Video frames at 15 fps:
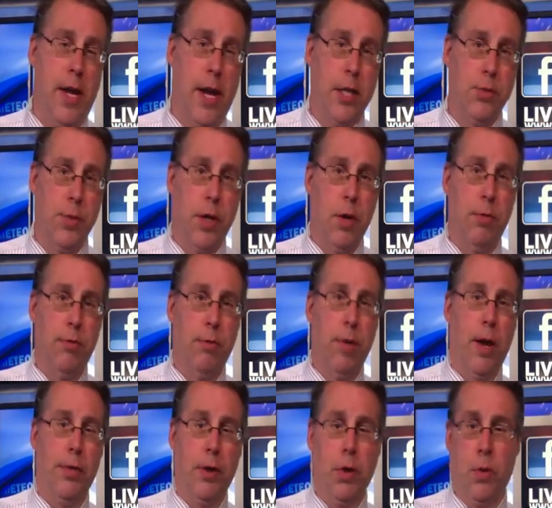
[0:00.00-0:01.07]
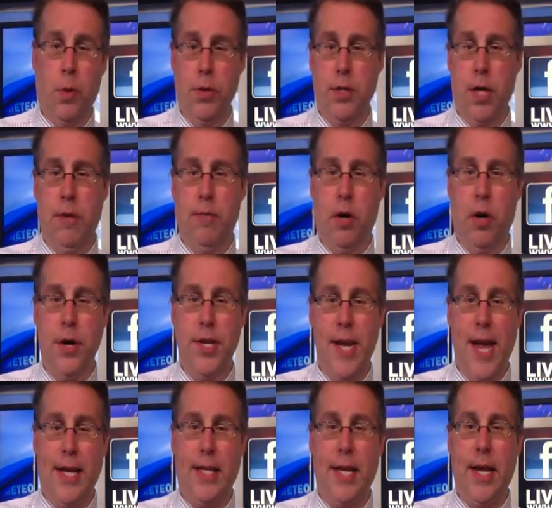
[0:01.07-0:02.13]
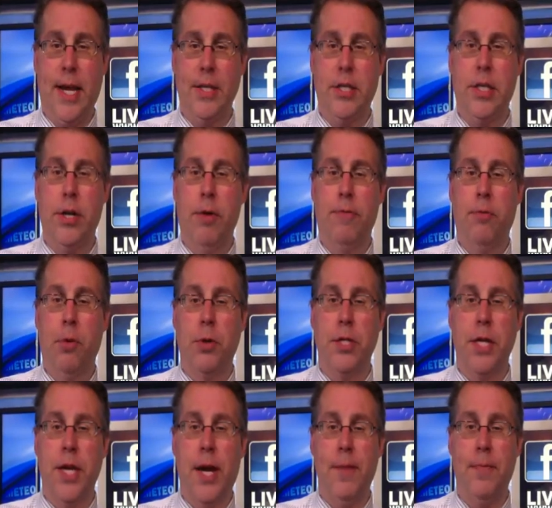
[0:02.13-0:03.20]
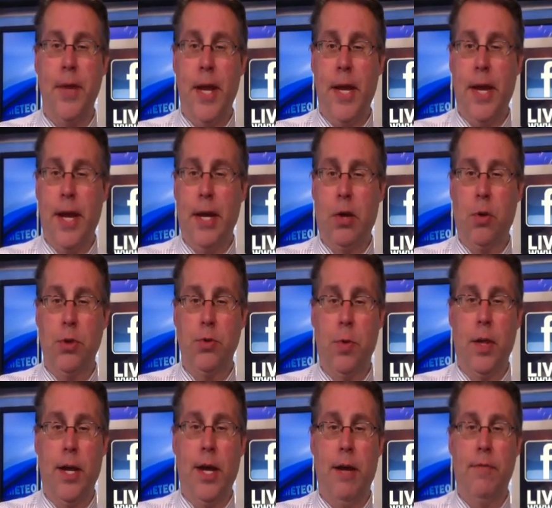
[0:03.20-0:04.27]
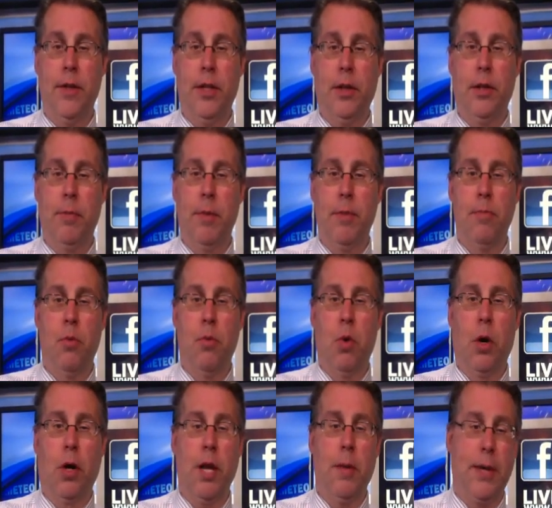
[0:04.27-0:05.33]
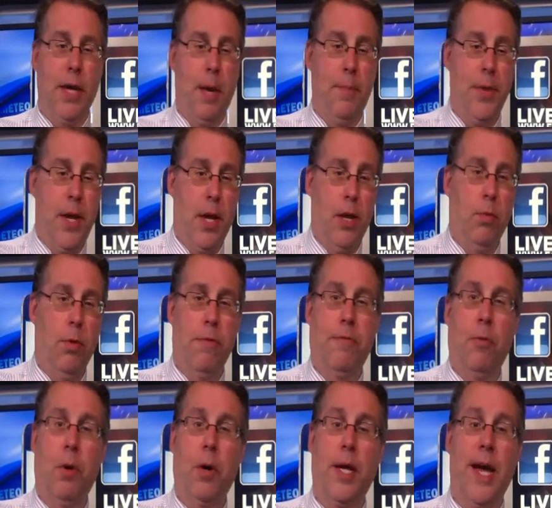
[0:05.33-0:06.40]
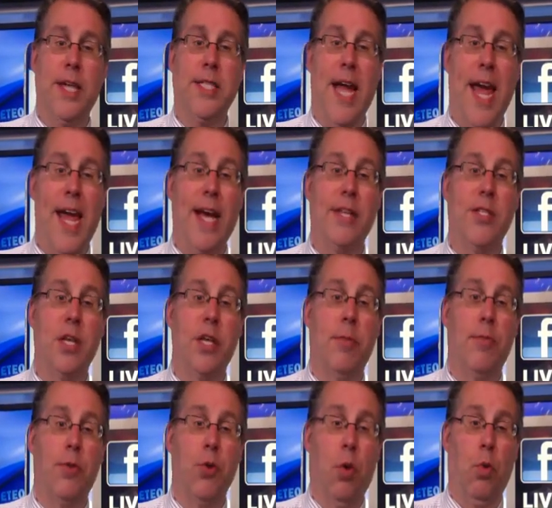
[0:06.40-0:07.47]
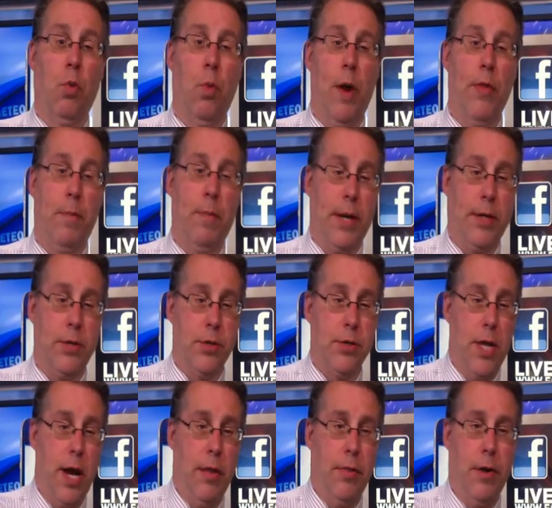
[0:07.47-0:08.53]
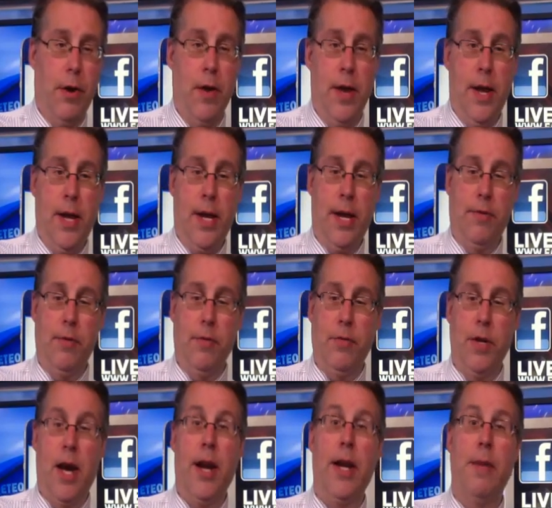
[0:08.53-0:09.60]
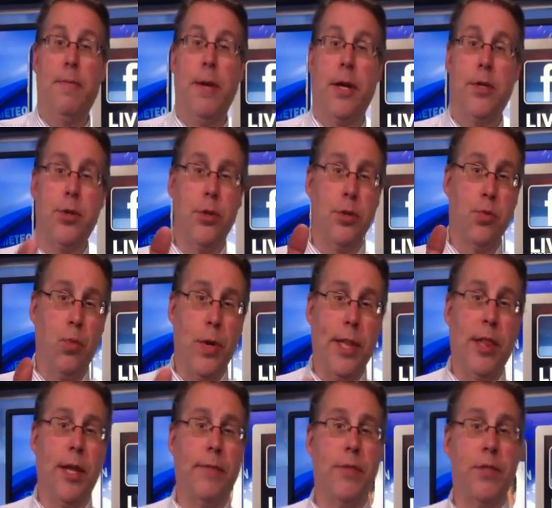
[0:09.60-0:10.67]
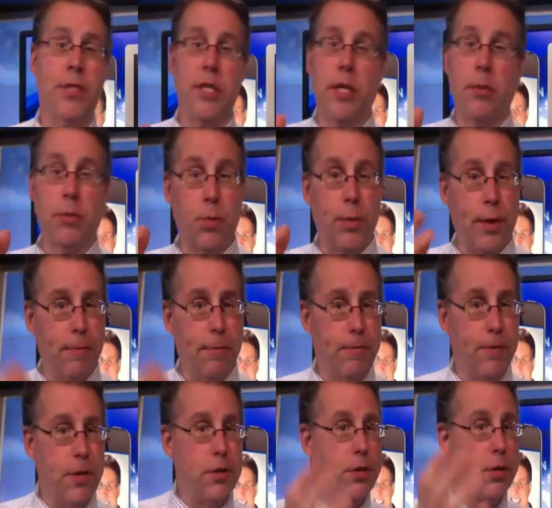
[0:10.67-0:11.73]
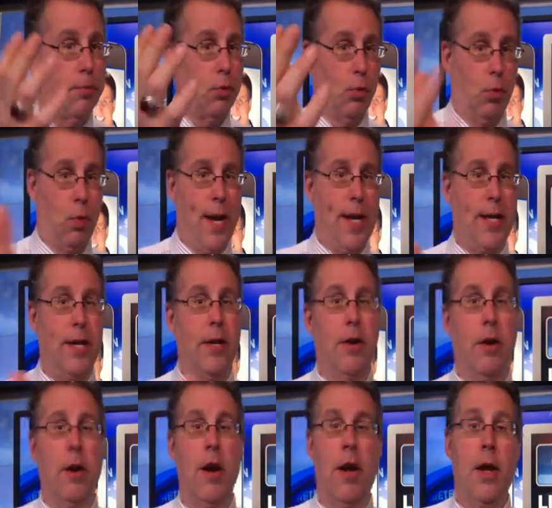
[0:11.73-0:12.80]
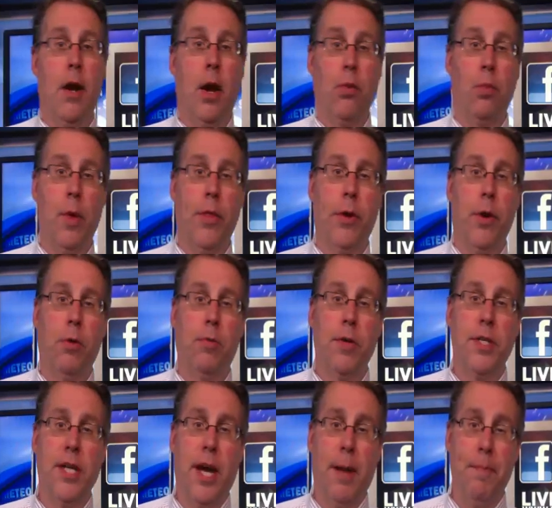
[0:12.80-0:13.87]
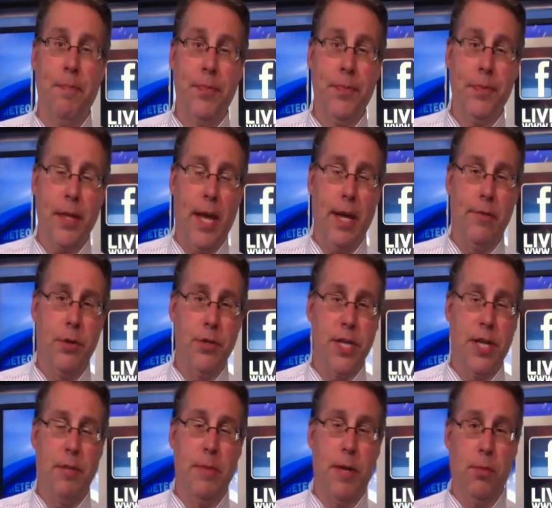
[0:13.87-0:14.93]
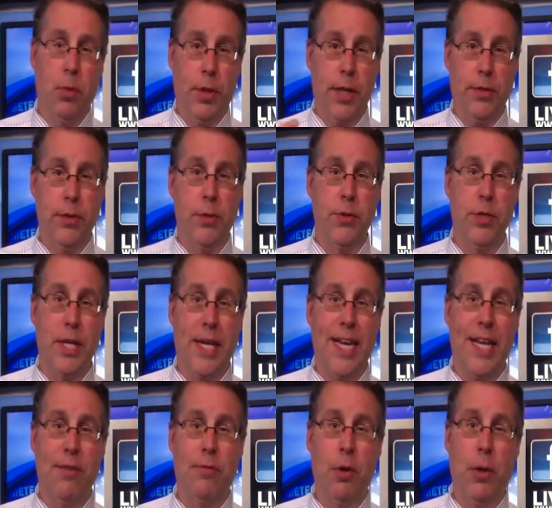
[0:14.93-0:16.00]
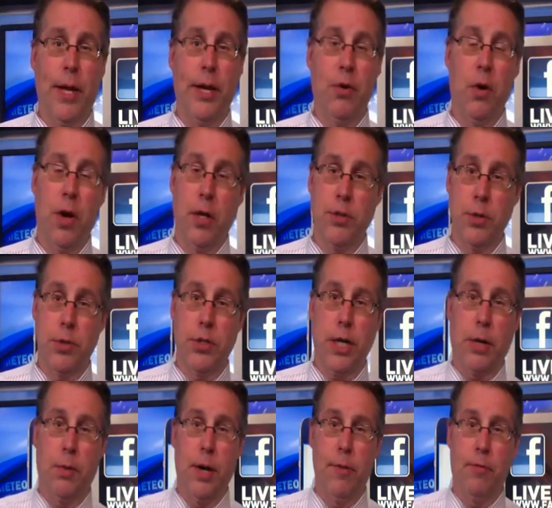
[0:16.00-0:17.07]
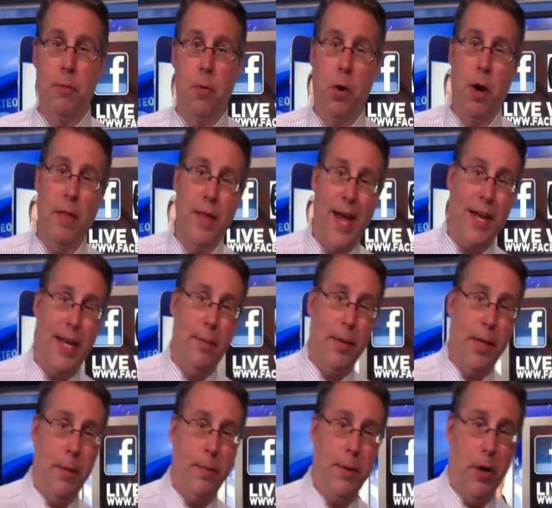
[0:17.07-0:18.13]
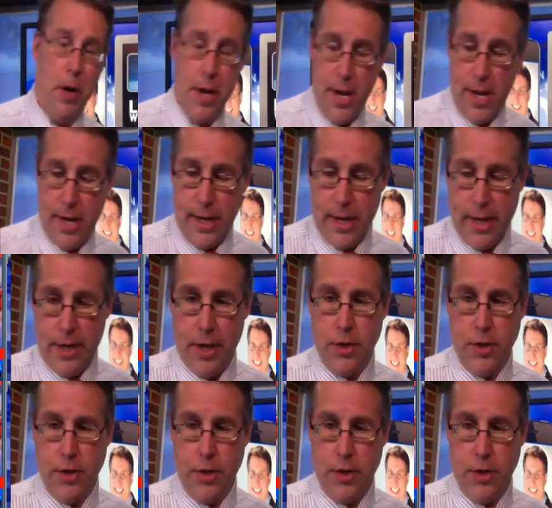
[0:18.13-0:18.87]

as we go throughout the course of our netcast here for tonight. And of course, we'll have a little bit more coming up with the forecast and some of your weather pictures out there. And if you've got any pictures, we'd love to see them so we can feature them right here on Weather Overtime. And if you send them in, we'll get those again for later on, so stick around for more on that coming up here in